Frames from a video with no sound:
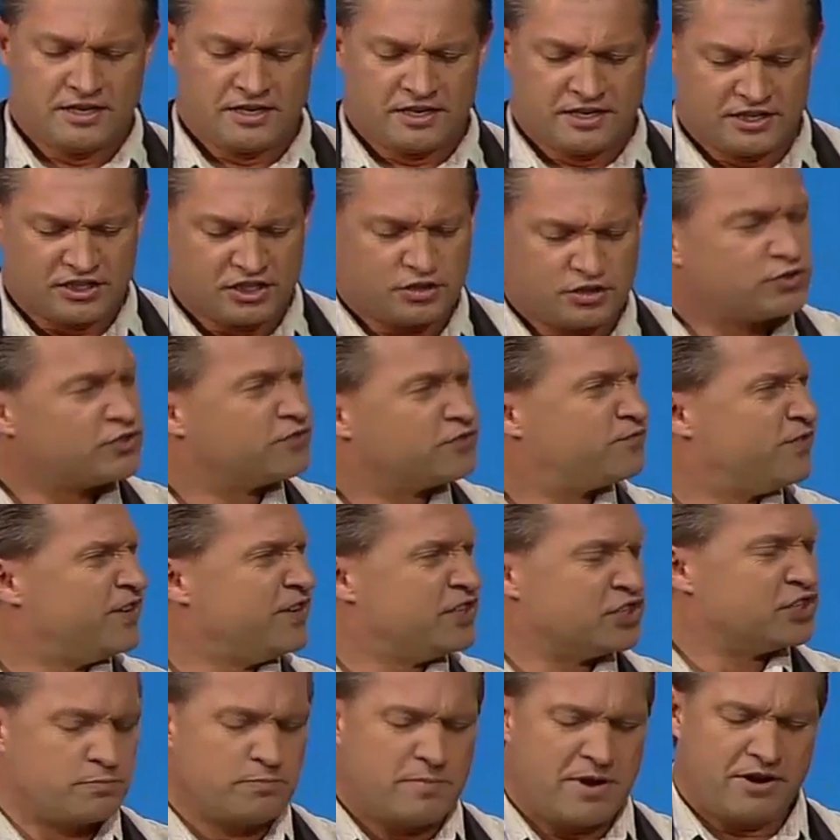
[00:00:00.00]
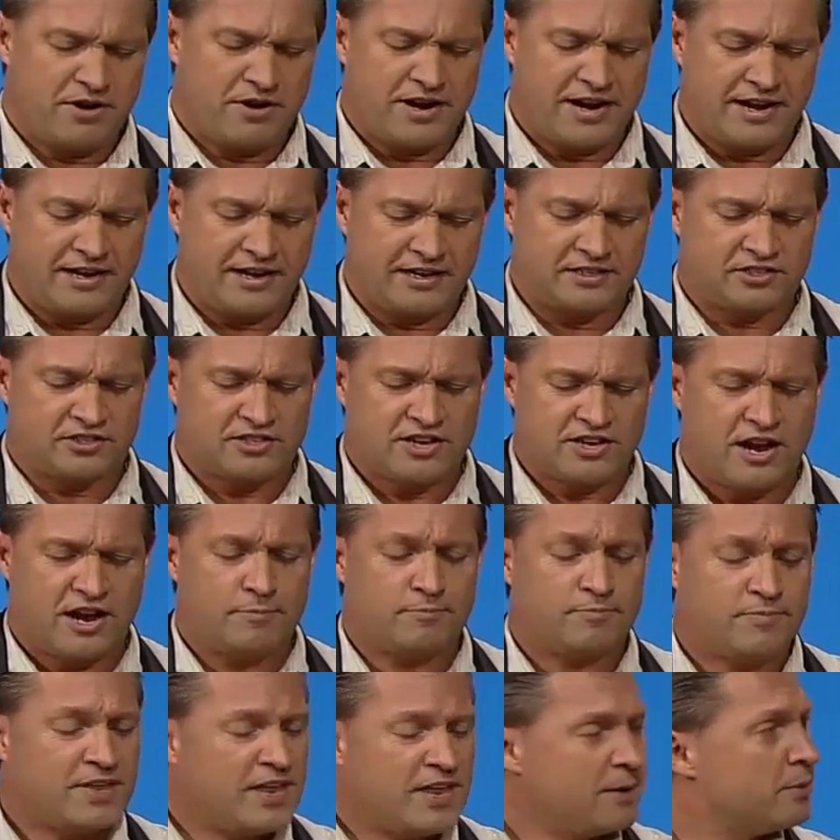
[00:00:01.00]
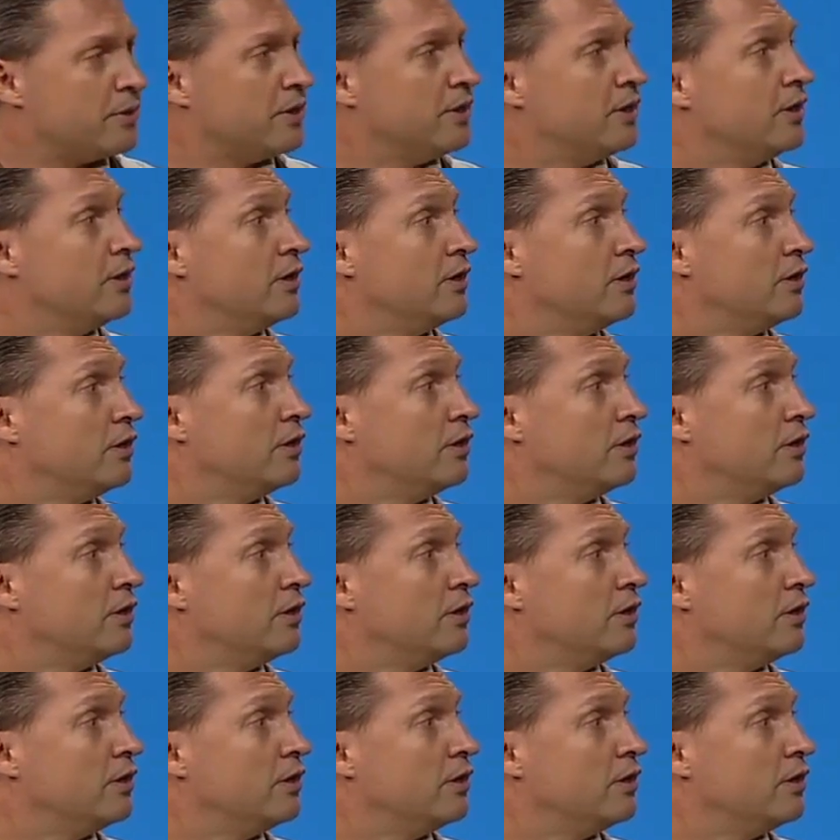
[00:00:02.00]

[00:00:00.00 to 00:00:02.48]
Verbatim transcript: Let's finish marinating this up. I'm getting hungry.